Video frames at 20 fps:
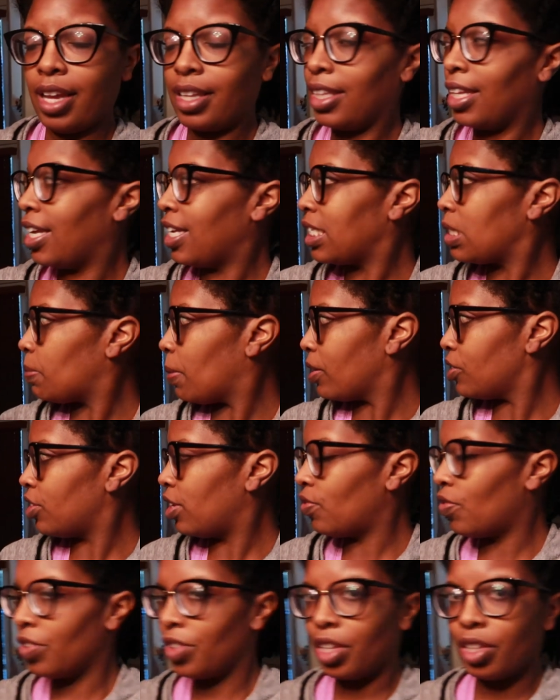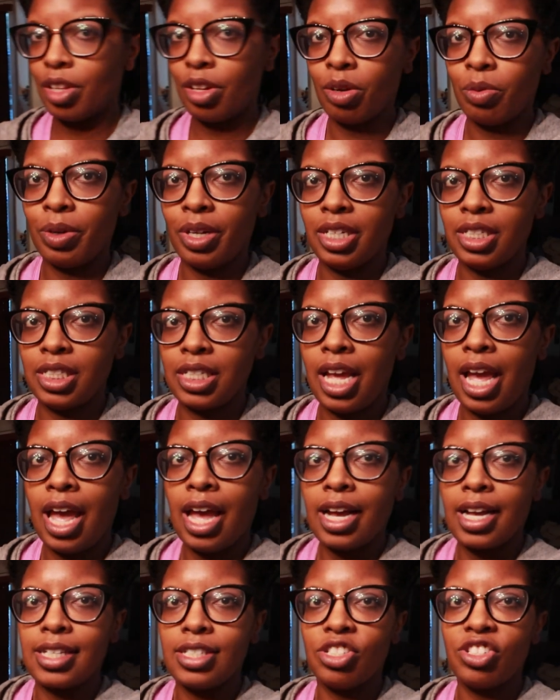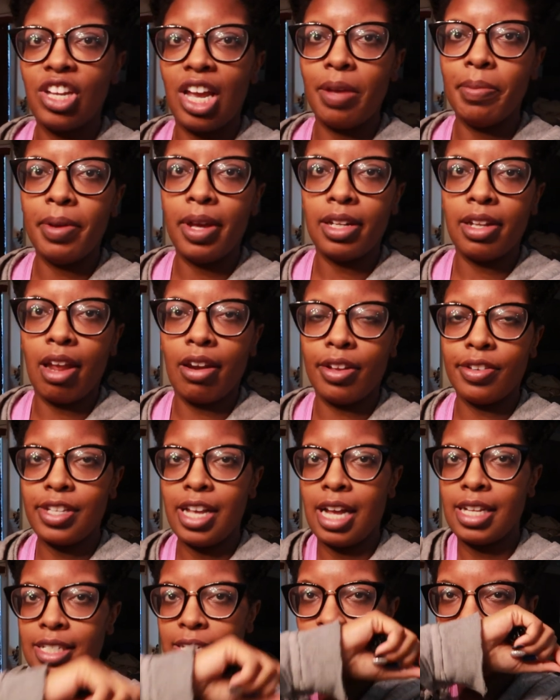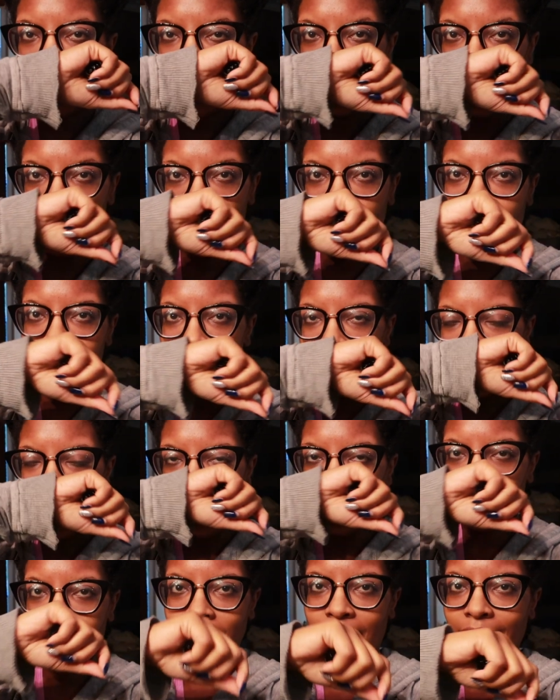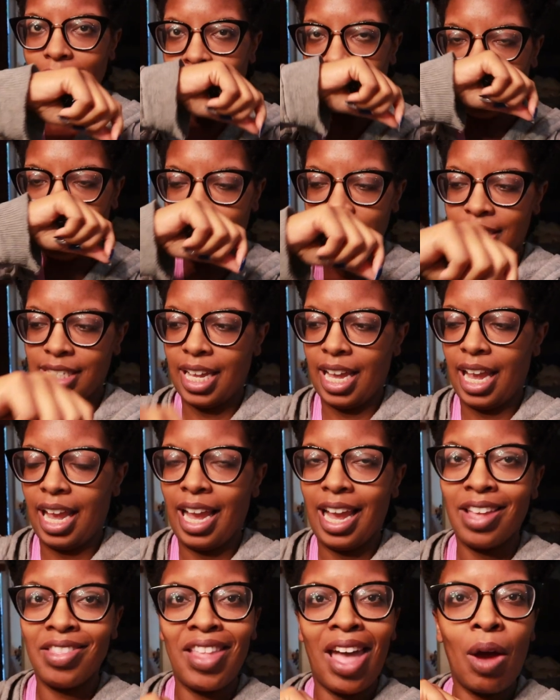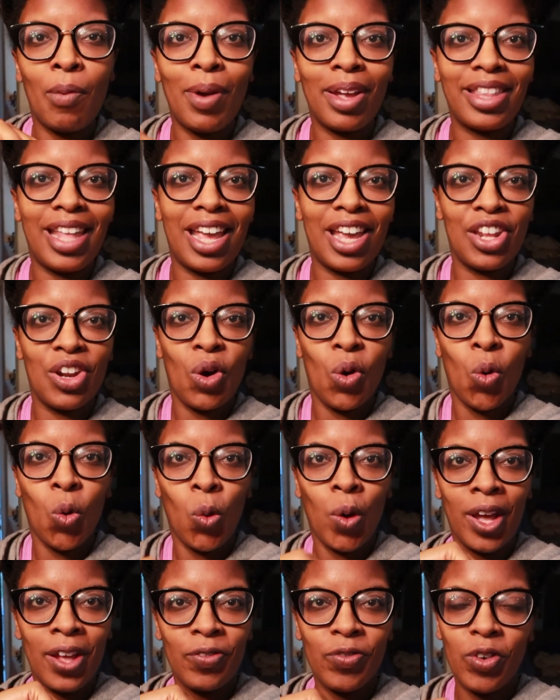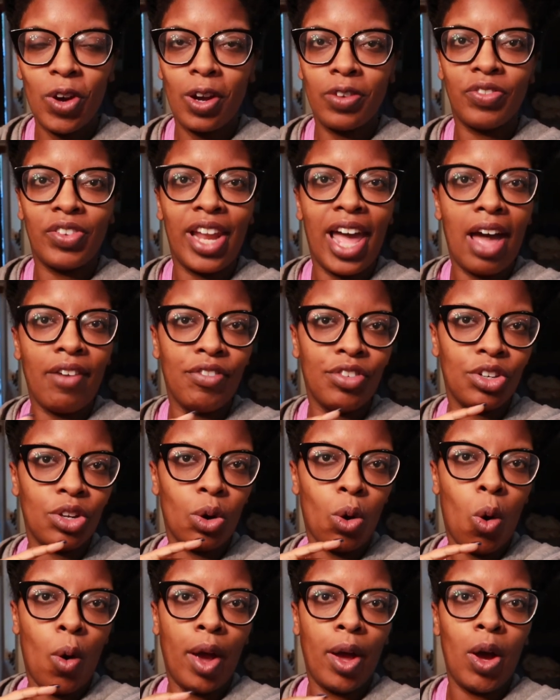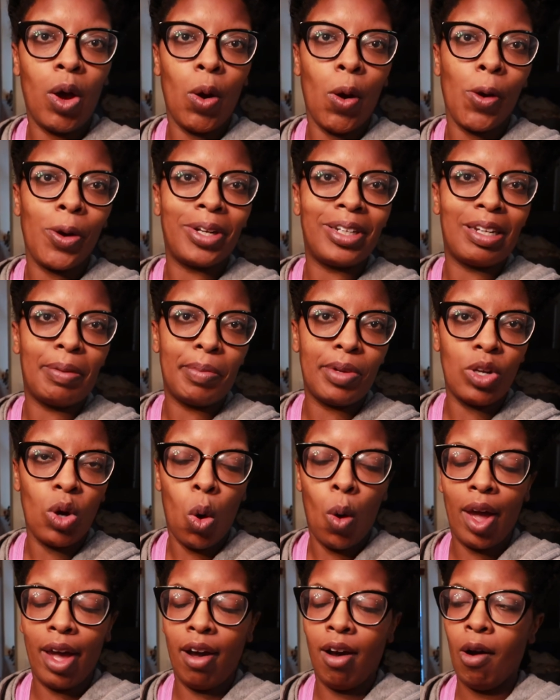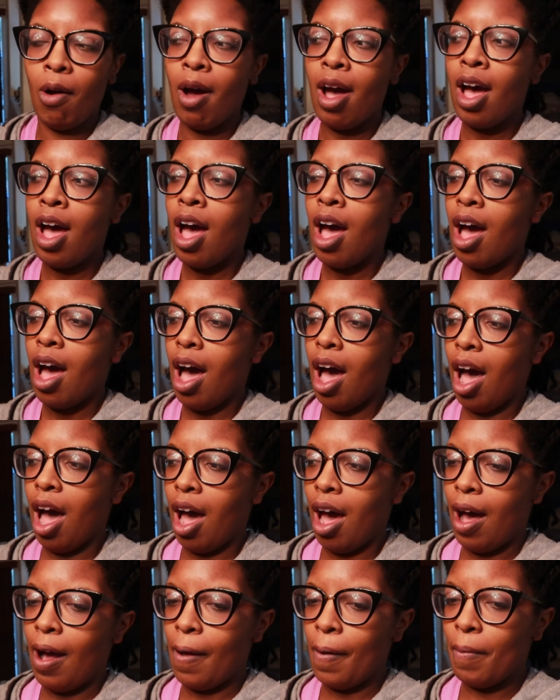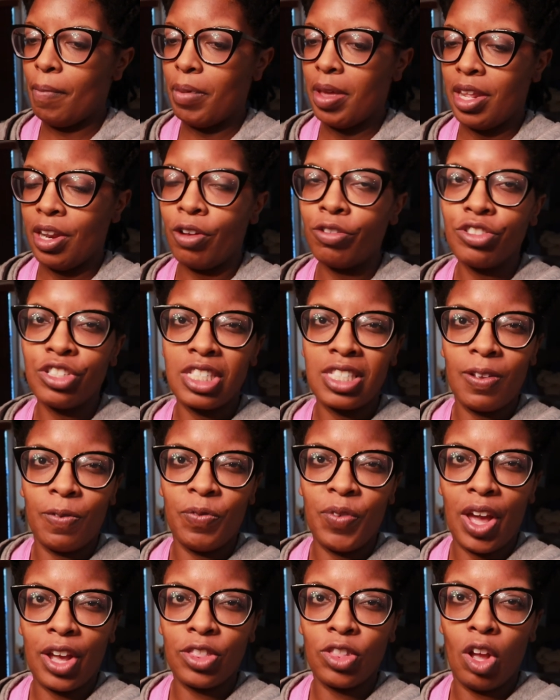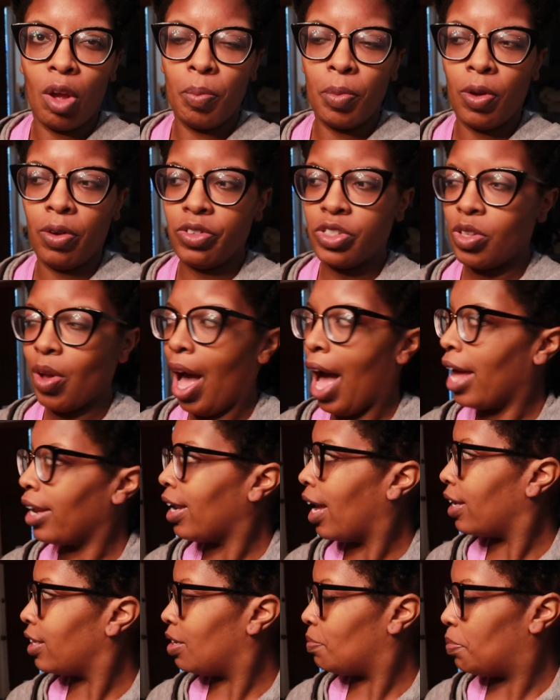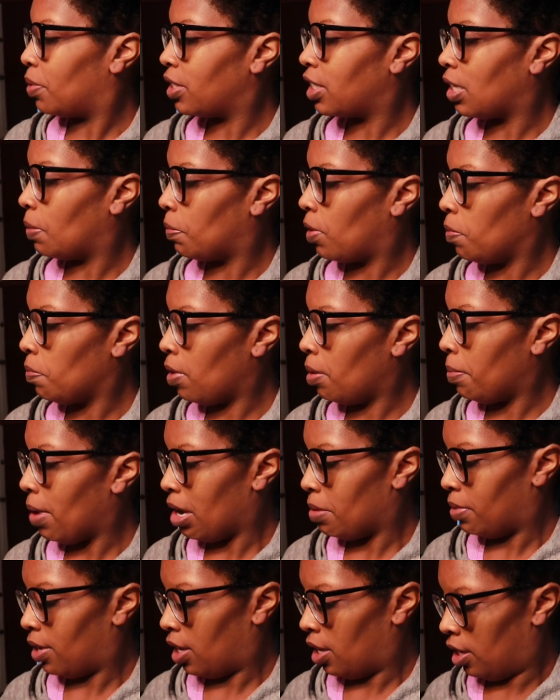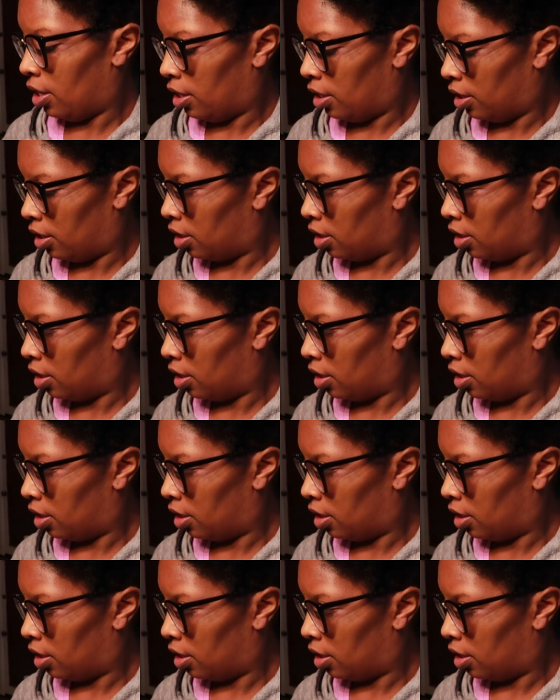like this, especially for the little ones. Because JB, a lot of times he'll rub his nose like this. And that way they get a whiff of lavender oil or lemon oil. Um, and it'll just affect their mood. So I like to put some, come here baby.